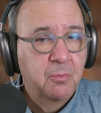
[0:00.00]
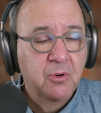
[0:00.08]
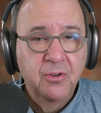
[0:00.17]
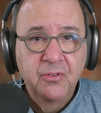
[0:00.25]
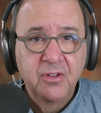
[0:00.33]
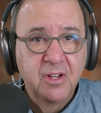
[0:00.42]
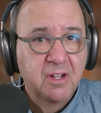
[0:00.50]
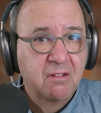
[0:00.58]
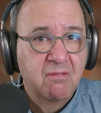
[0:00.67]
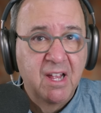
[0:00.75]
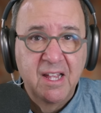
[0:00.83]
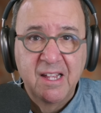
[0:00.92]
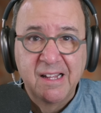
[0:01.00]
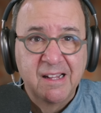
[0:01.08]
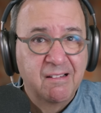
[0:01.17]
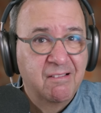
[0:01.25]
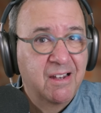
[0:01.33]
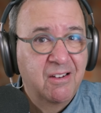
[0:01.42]
person
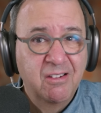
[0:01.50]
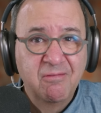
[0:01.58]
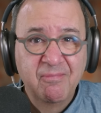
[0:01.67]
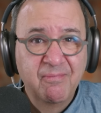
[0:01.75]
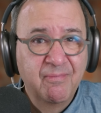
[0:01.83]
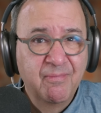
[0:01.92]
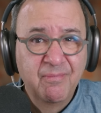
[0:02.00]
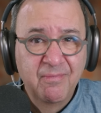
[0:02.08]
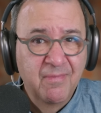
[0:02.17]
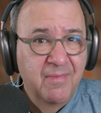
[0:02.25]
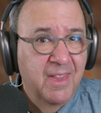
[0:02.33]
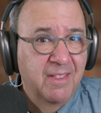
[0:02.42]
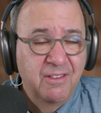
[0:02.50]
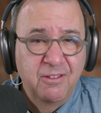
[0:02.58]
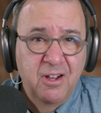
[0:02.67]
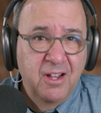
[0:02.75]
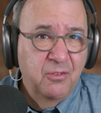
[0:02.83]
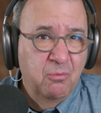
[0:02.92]
and you
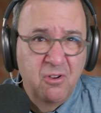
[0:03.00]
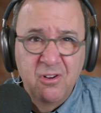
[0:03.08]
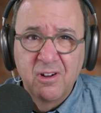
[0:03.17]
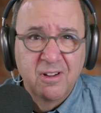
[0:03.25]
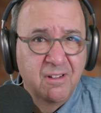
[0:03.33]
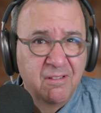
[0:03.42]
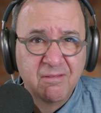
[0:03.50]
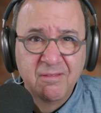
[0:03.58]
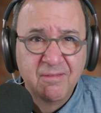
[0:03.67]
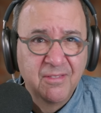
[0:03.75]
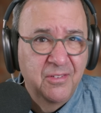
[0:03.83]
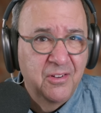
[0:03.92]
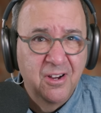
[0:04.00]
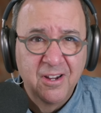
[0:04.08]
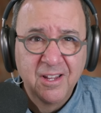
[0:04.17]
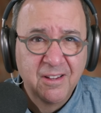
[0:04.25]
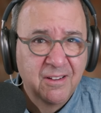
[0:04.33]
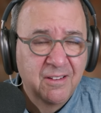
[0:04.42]
guys are wrong. Sorry.